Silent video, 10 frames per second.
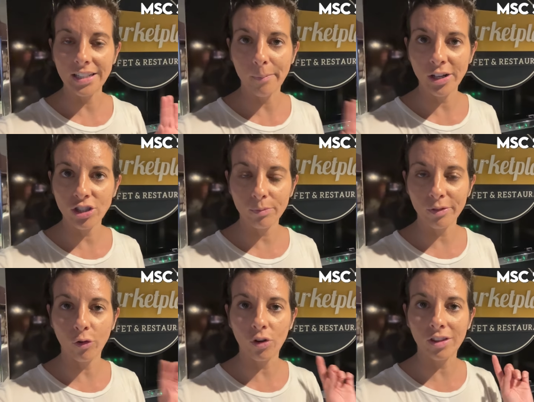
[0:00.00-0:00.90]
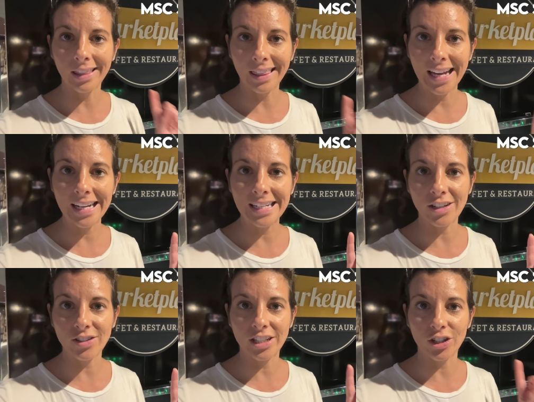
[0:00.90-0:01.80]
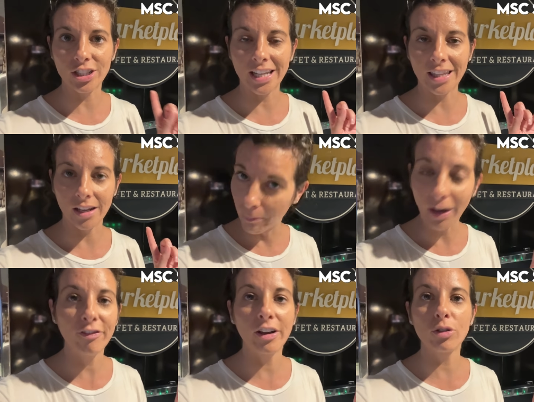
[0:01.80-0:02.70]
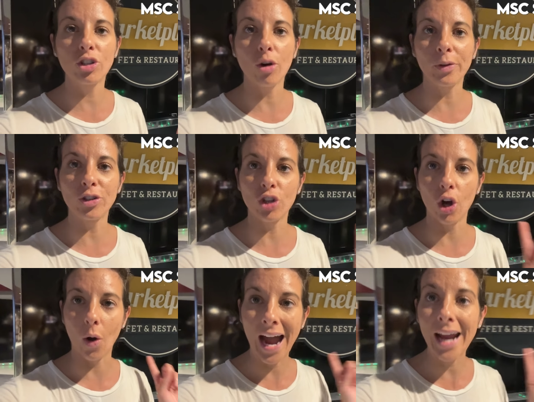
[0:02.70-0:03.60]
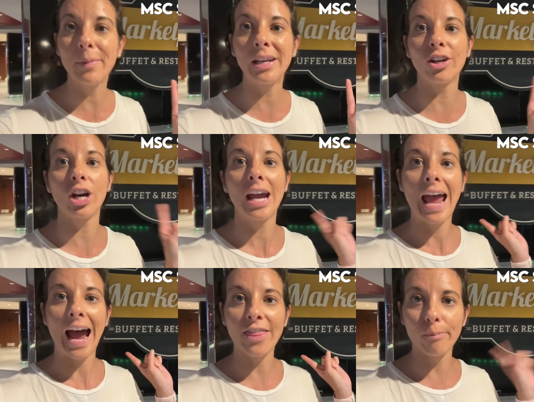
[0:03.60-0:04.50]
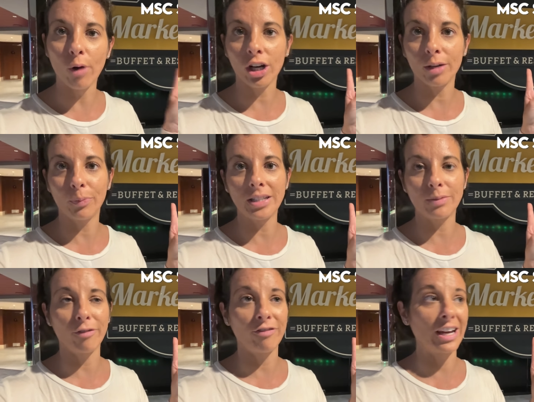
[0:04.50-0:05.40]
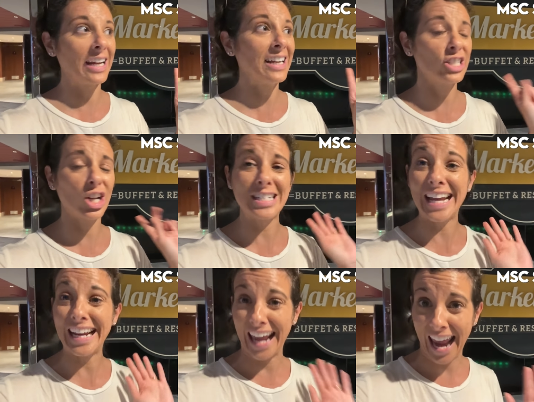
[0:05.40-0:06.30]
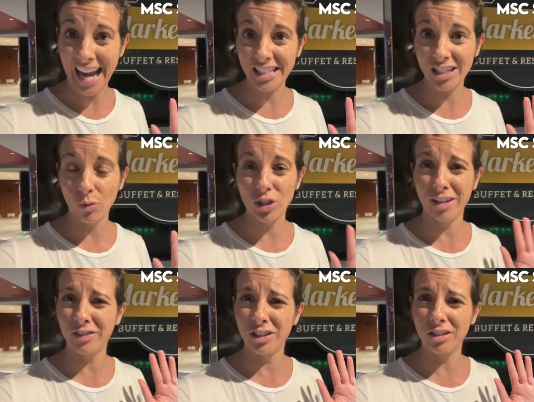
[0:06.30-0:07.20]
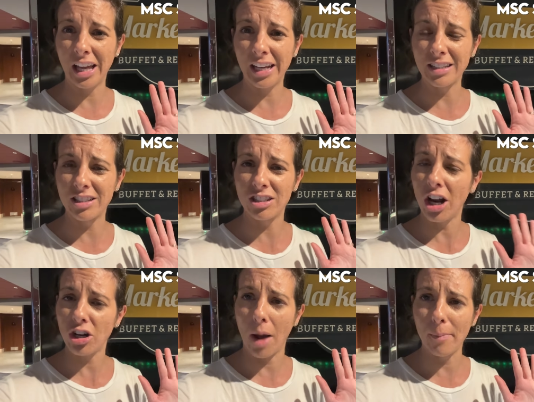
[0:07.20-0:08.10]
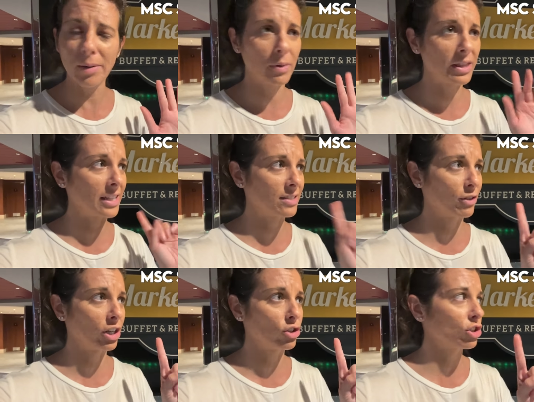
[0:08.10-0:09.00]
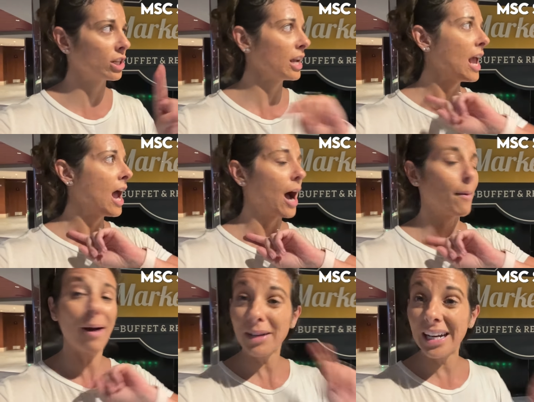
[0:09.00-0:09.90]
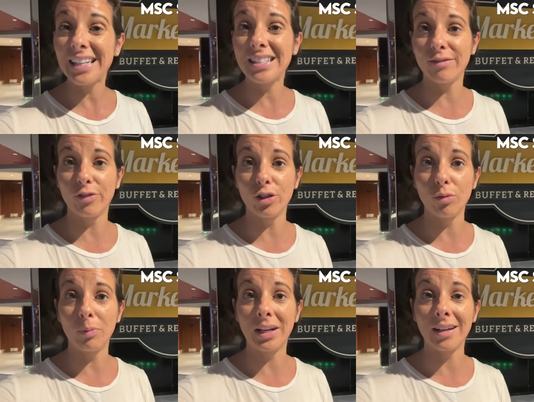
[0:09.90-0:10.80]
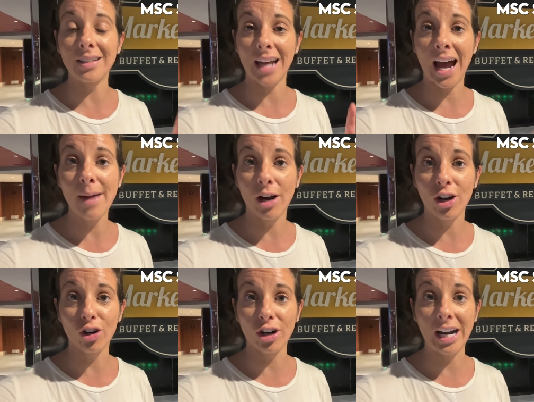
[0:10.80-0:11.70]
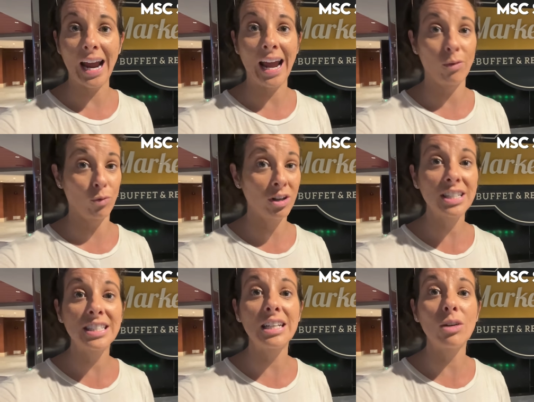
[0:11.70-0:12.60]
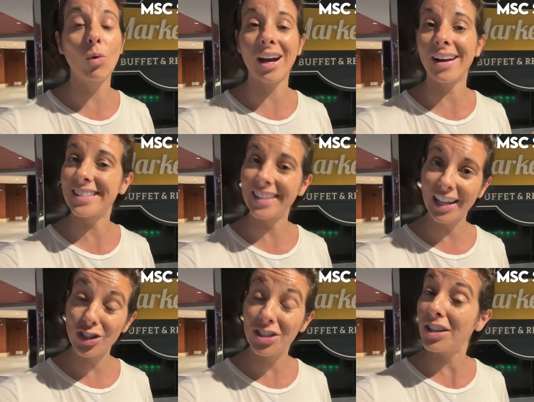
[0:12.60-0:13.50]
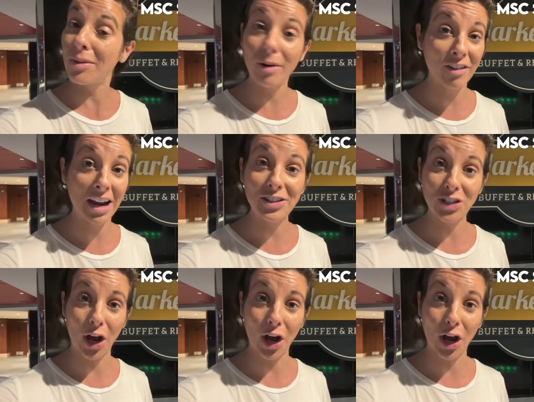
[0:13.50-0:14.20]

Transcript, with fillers: mentioned before, the lady downstairs said the buffet was open, so I am here at the Marketplace Buffet. It is on deck eight, which I feel like is not common, but that's very interesting. Uh, I'm gonna get some food because I'm hungry, and we're gonna see what kind of selections that the buffet has to